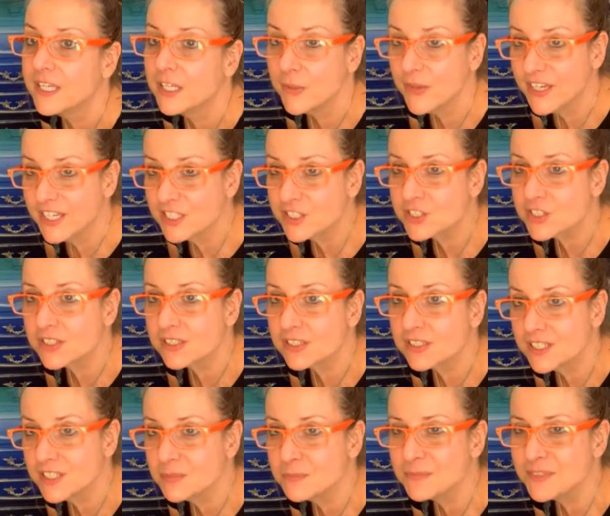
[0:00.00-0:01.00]
You actually
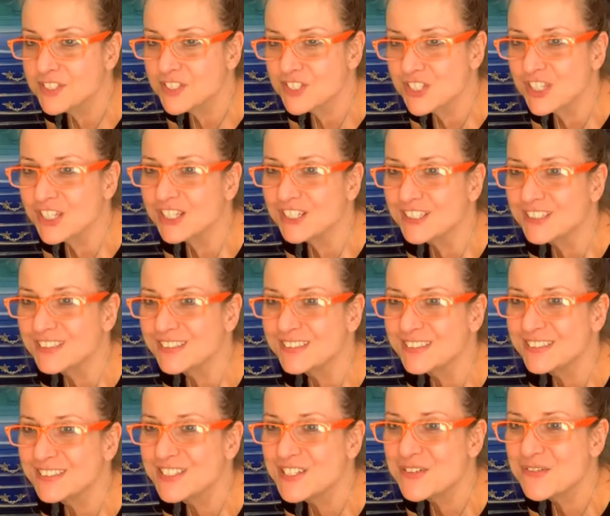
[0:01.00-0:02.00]
did,
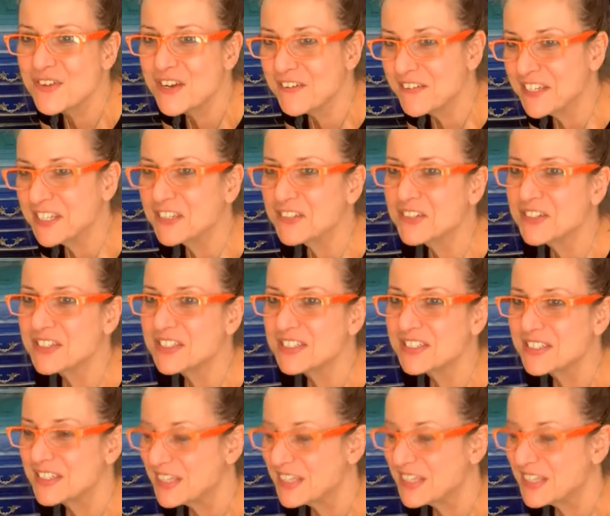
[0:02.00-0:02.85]
Michelle. Very good.